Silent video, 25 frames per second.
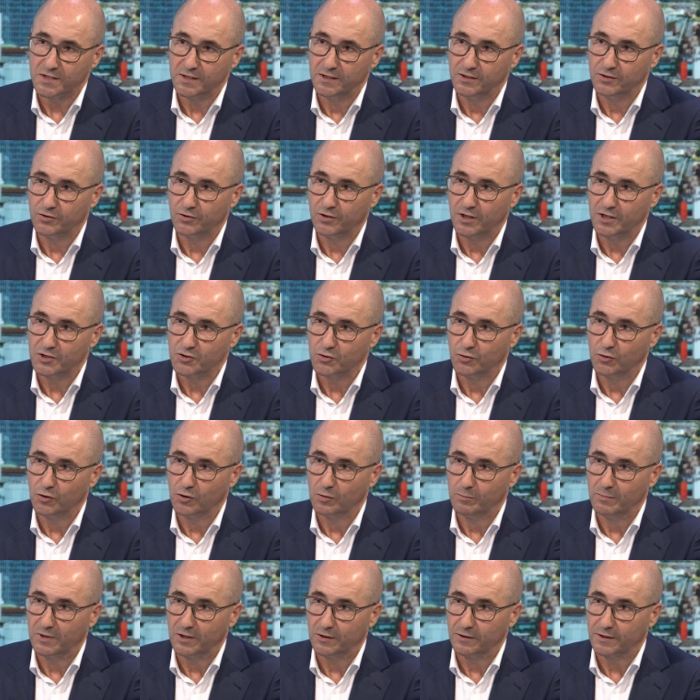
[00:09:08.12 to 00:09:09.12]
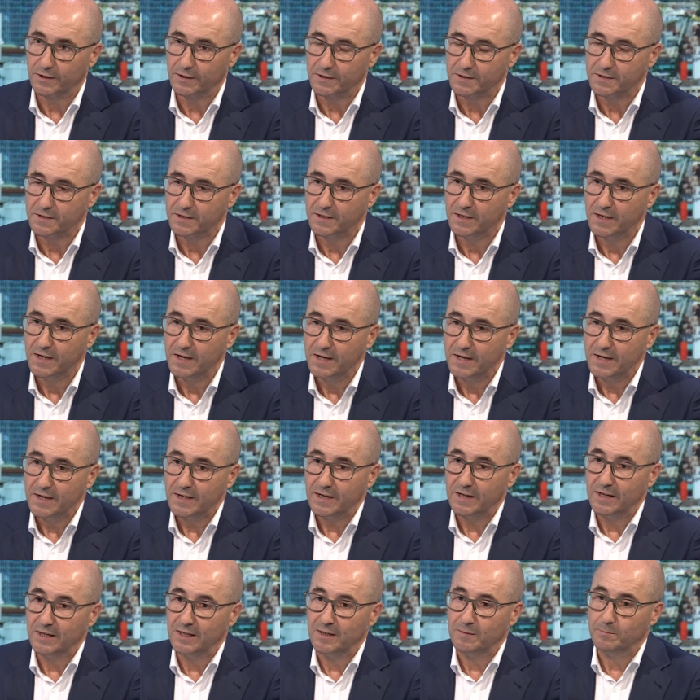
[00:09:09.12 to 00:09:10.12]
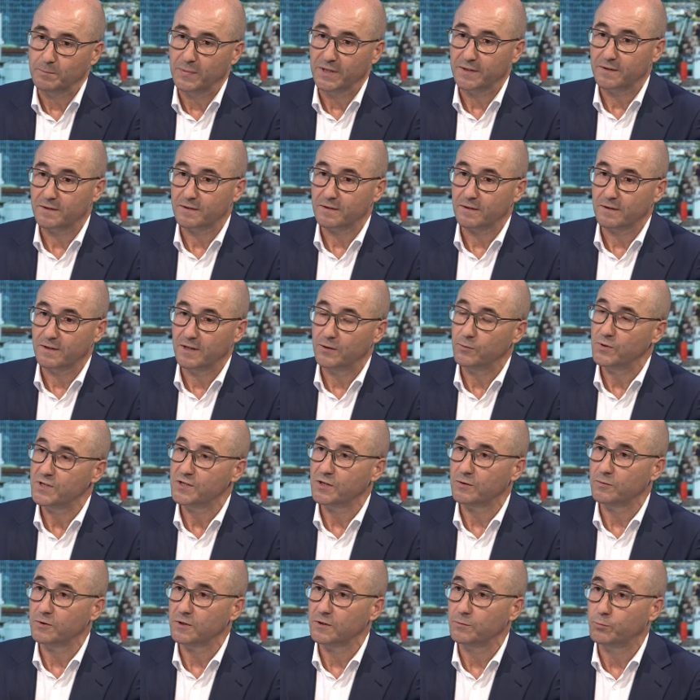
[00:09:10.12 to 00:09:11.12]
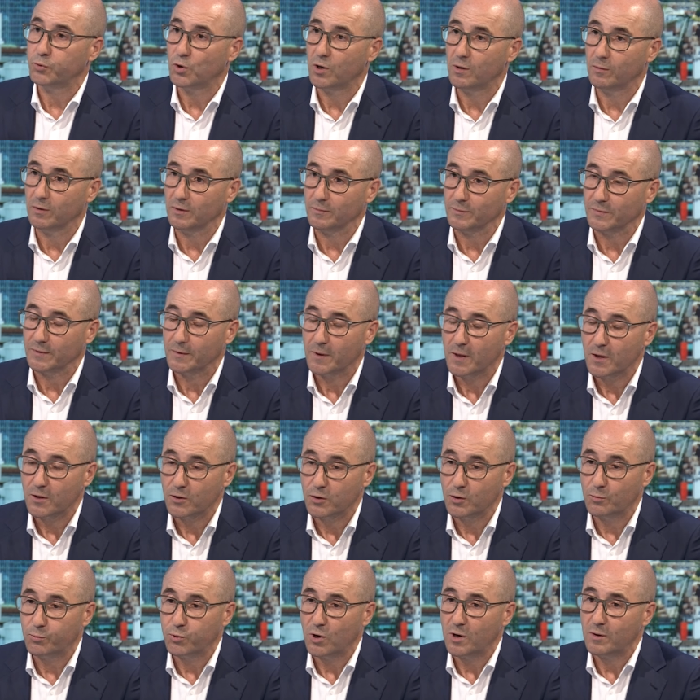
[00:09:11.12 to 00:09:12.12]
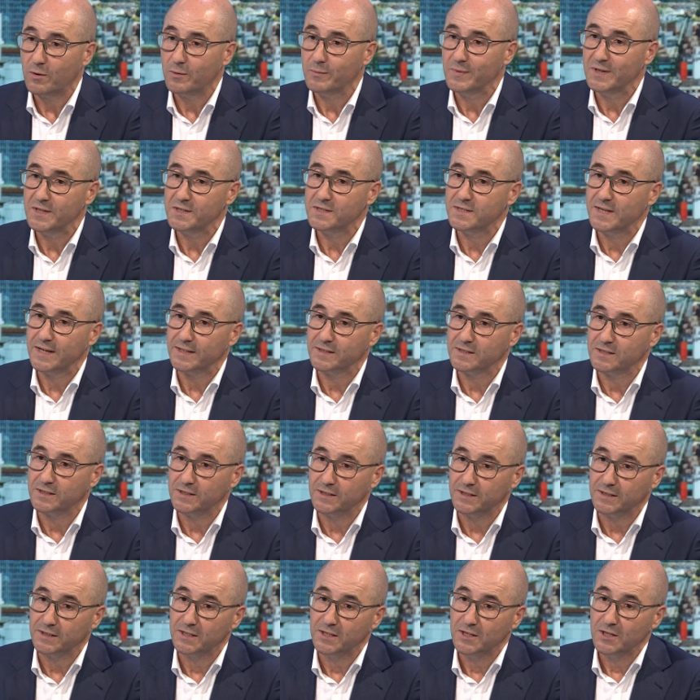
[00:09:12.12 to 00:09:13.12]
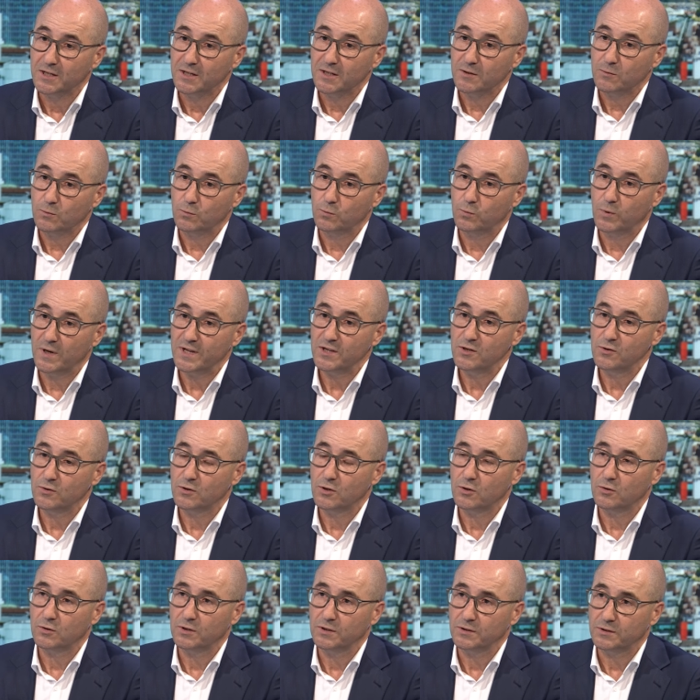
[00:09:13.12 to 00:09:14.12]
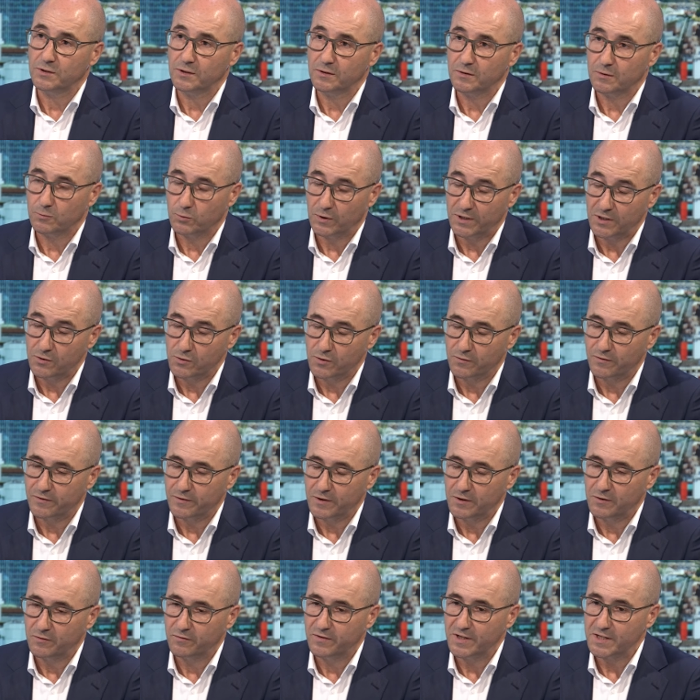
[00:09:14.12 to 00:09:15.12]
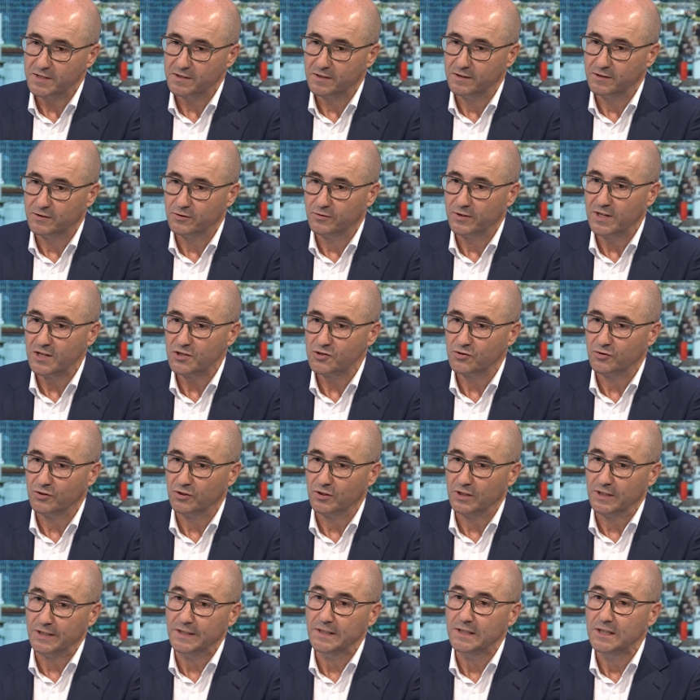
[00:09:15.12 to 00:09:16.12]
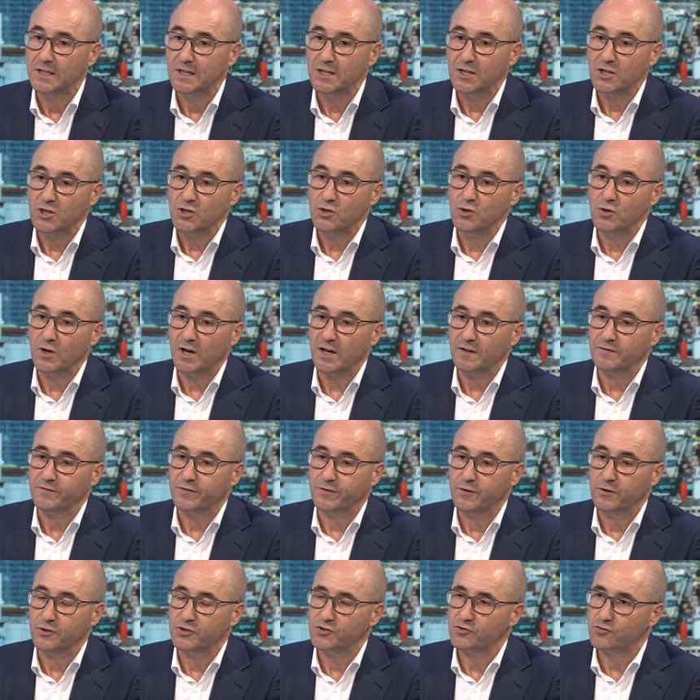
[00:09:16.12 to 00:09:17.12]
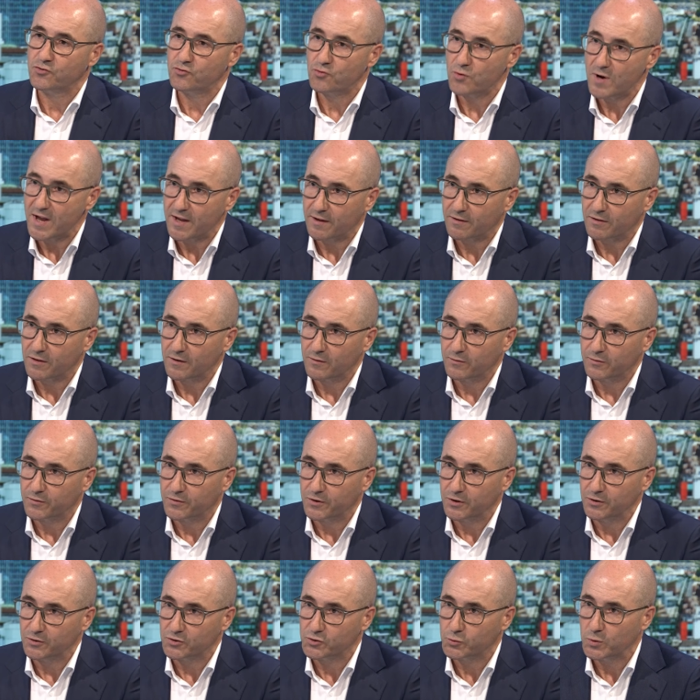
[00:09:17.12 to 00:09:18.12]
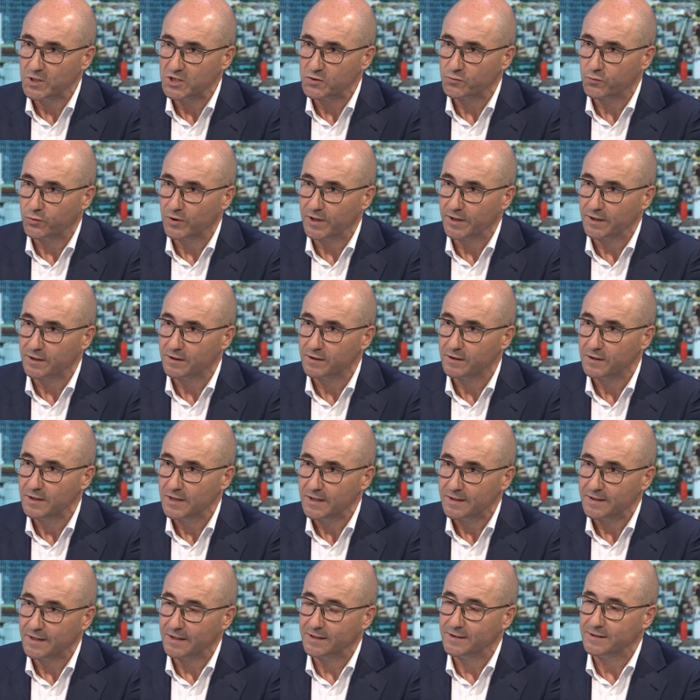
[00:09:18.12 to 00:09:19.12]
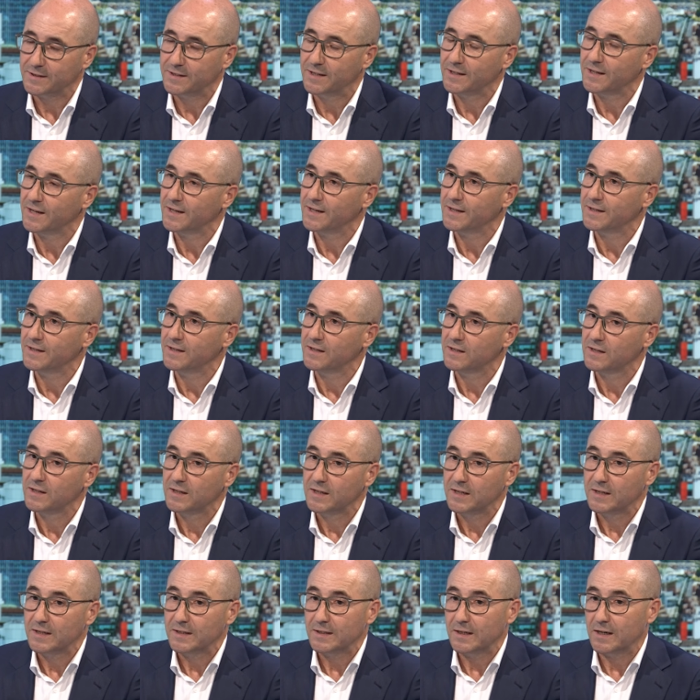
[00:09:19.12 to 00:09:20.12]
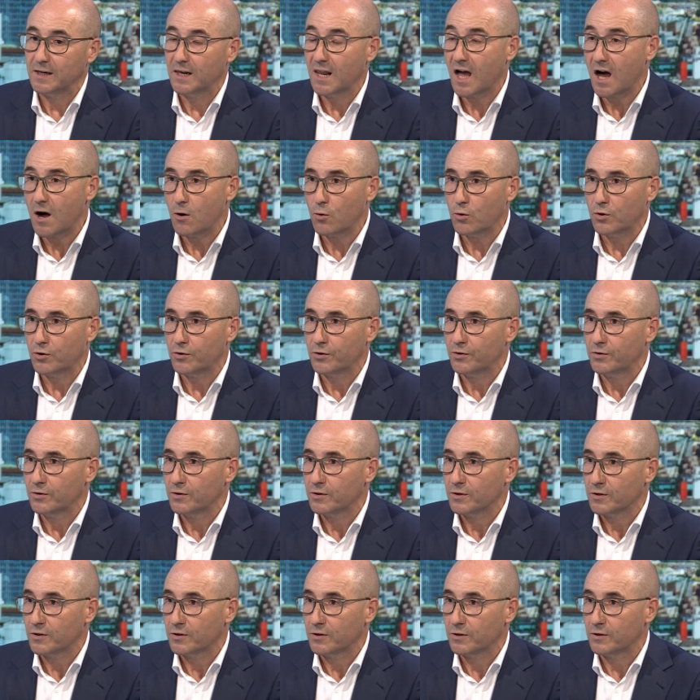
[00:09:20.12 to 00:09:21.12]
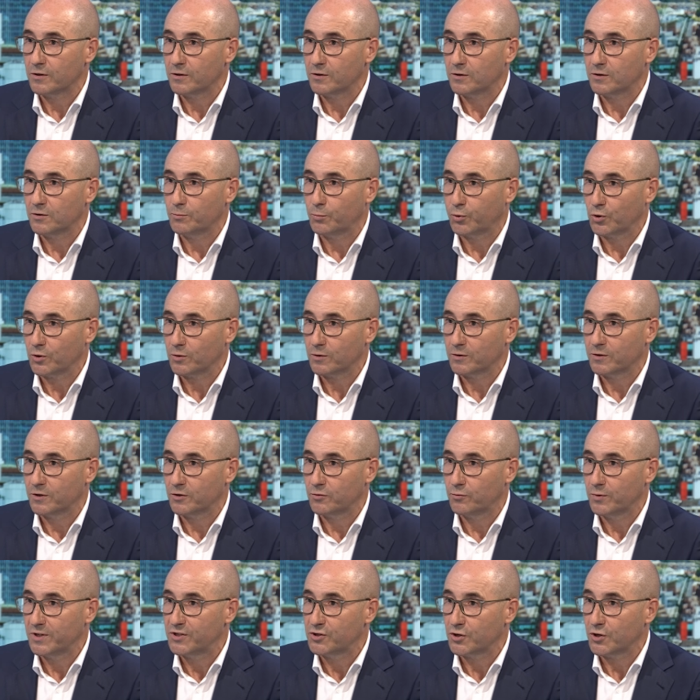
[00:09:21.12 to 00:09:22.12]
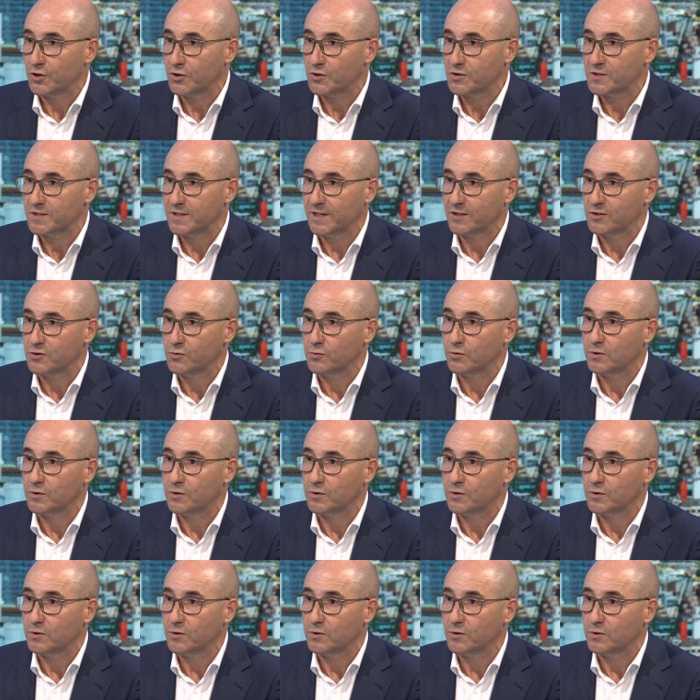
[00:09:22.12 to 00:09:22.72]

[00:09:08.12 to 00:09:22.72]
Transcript: international markets. Uh, but there is a, a problem. The problem is that uh, when, you go into, when you invest internationally, you have the strength of the Swiss franc that can lower the, the, the returns that you